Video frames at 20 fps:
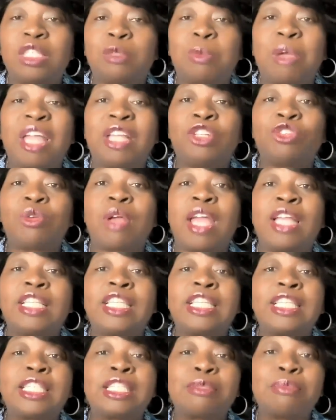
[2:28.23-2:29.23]
is by trying
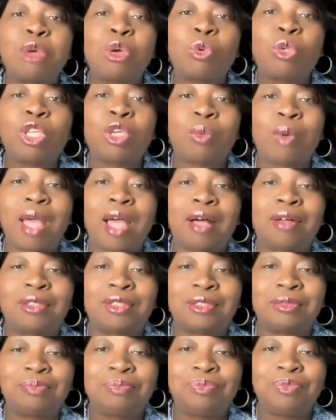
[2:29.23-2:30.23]
to smoke you
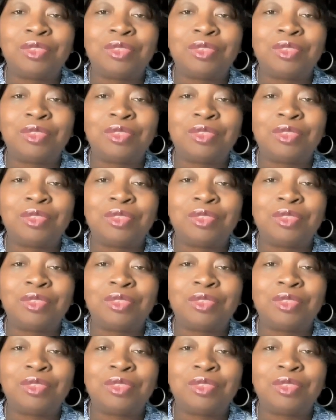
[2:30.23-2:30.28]
out.